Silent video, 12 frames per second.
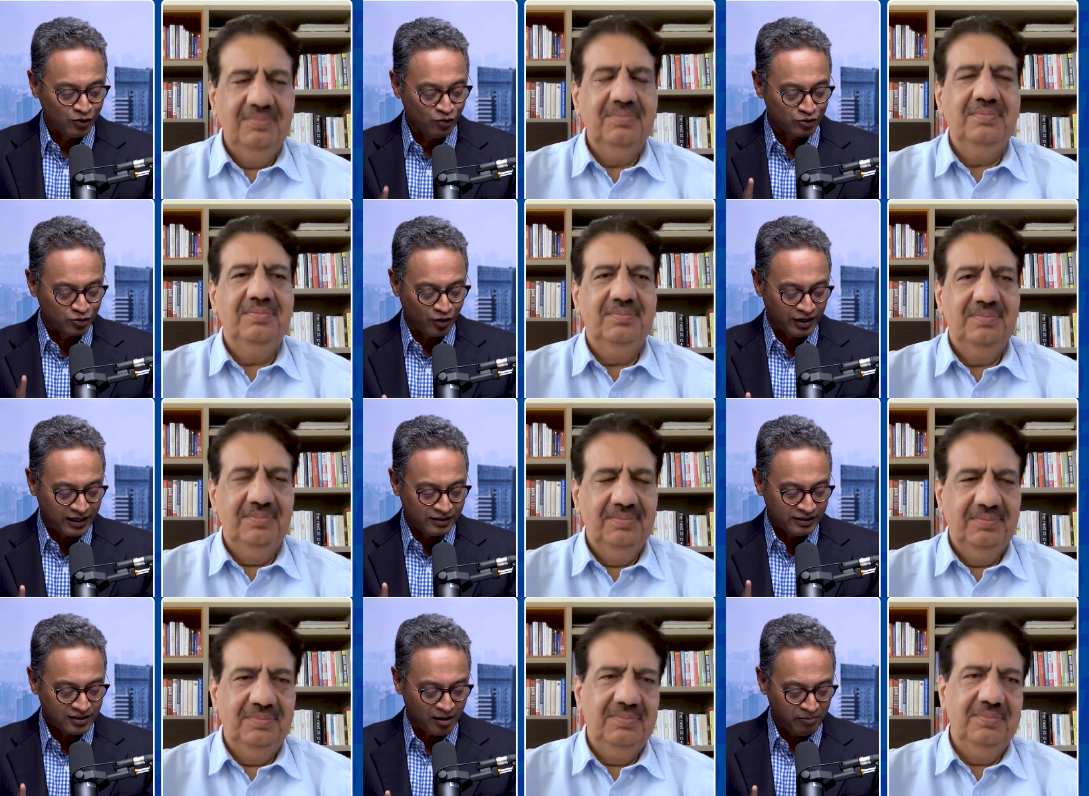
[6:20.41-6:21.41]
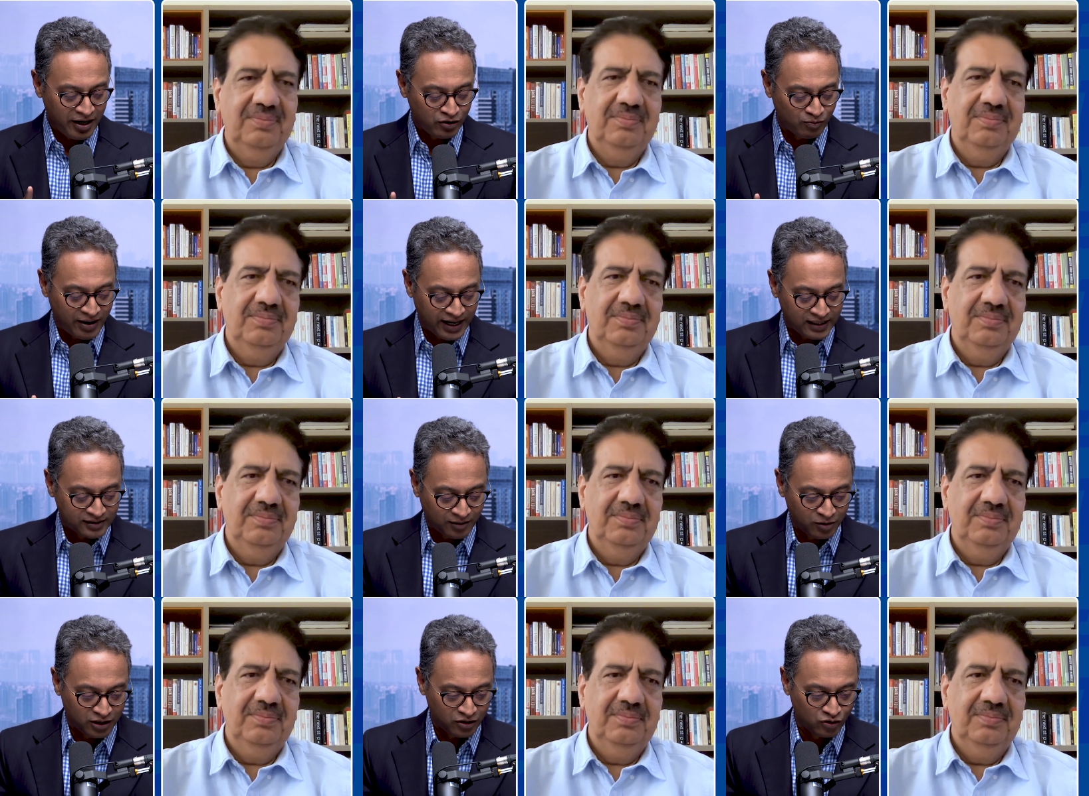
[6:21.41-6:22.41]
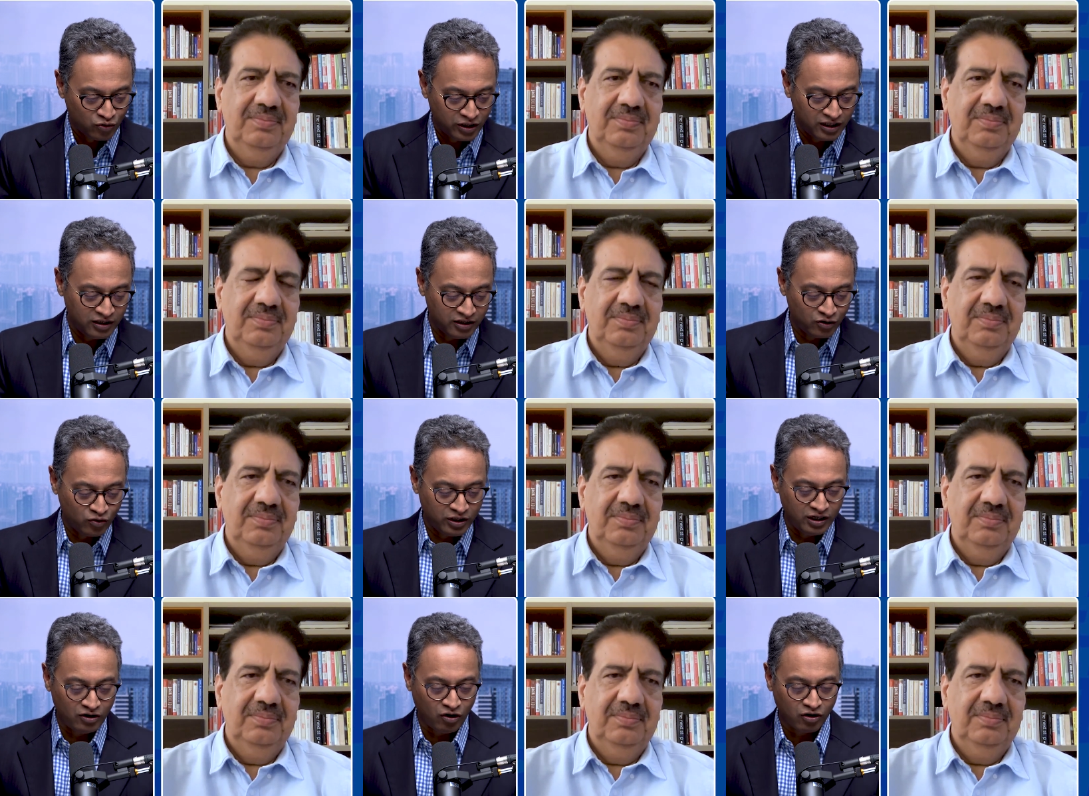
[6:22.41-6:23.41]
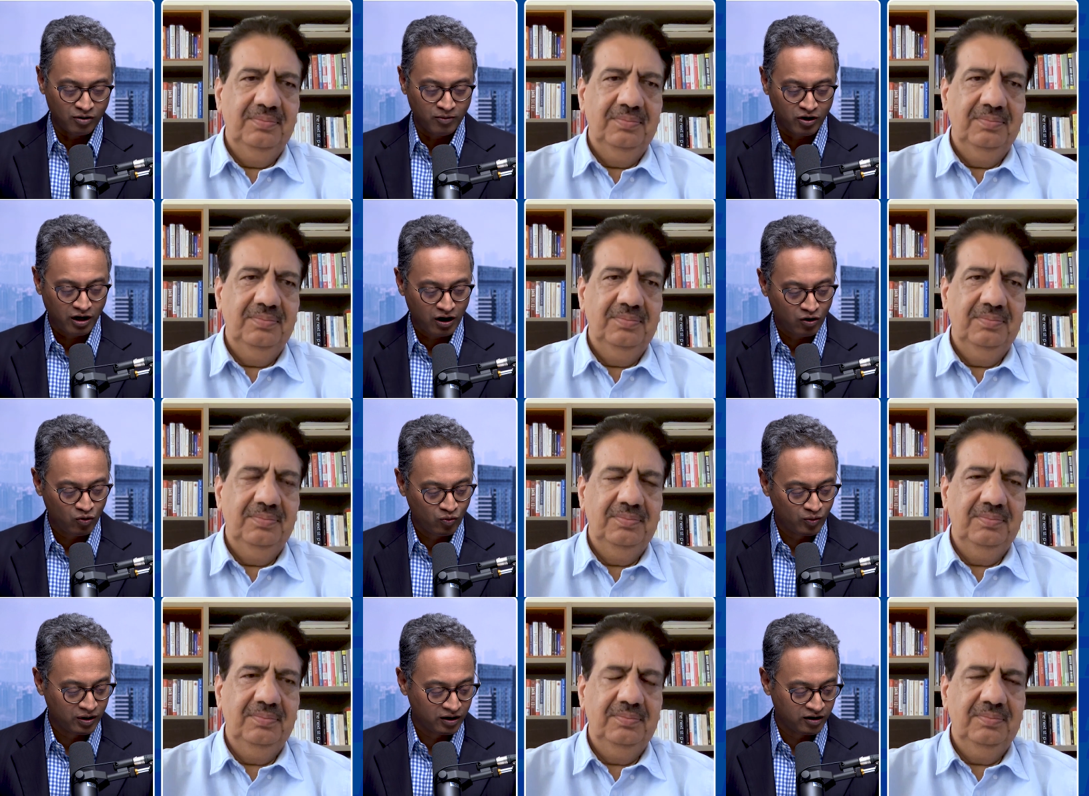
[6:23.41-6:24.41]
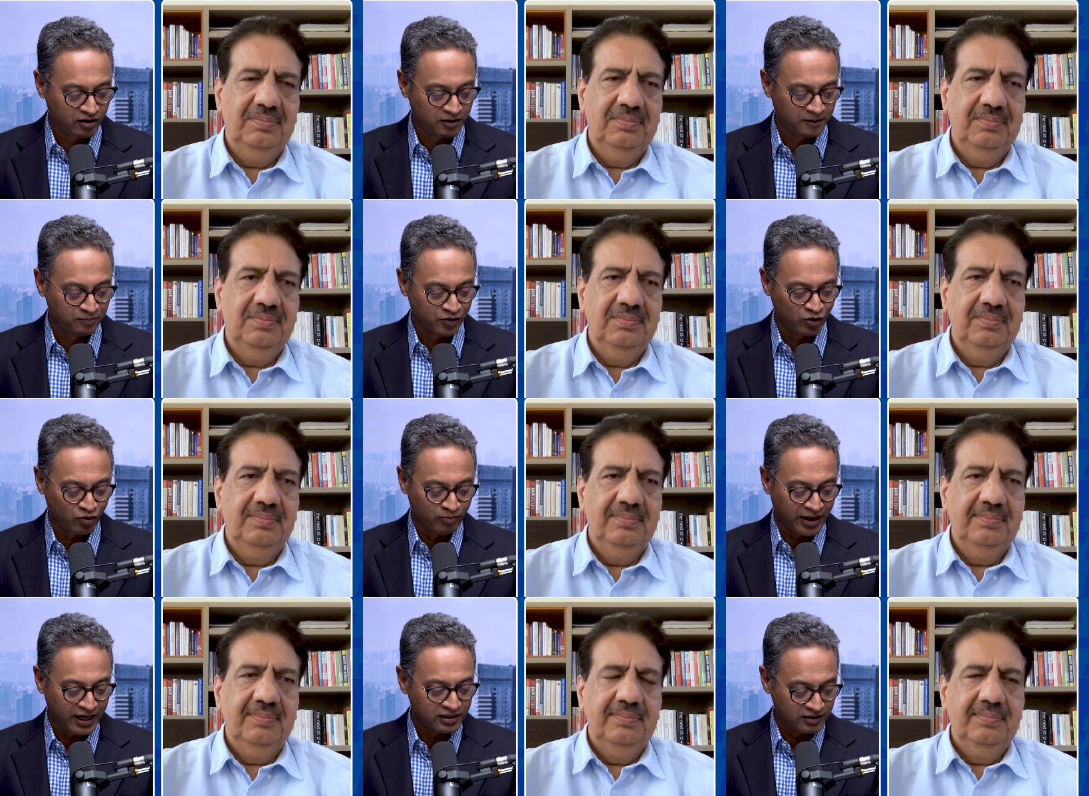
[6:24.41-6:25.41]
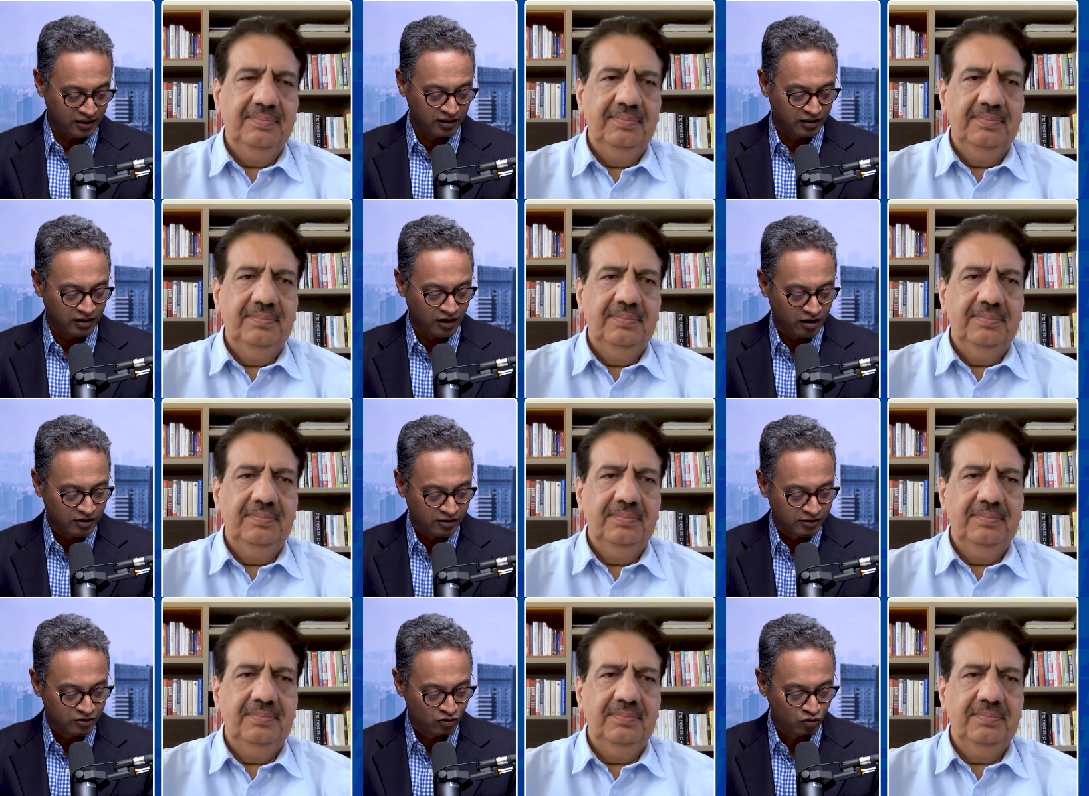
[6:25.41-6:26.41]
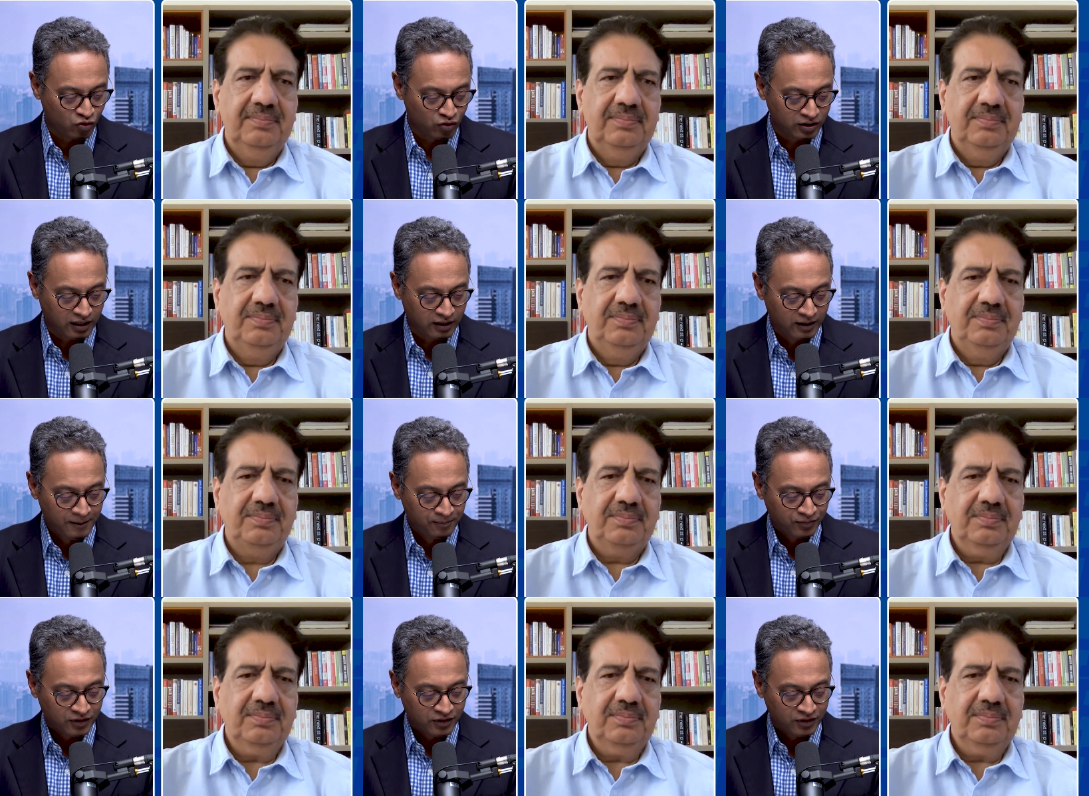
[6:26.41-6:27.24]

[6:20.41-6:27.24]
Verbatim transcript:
Speaker 1: No, so I just come back to banks. I mean, you did you did talk about how uh, you know banks in an in an article that you wrote that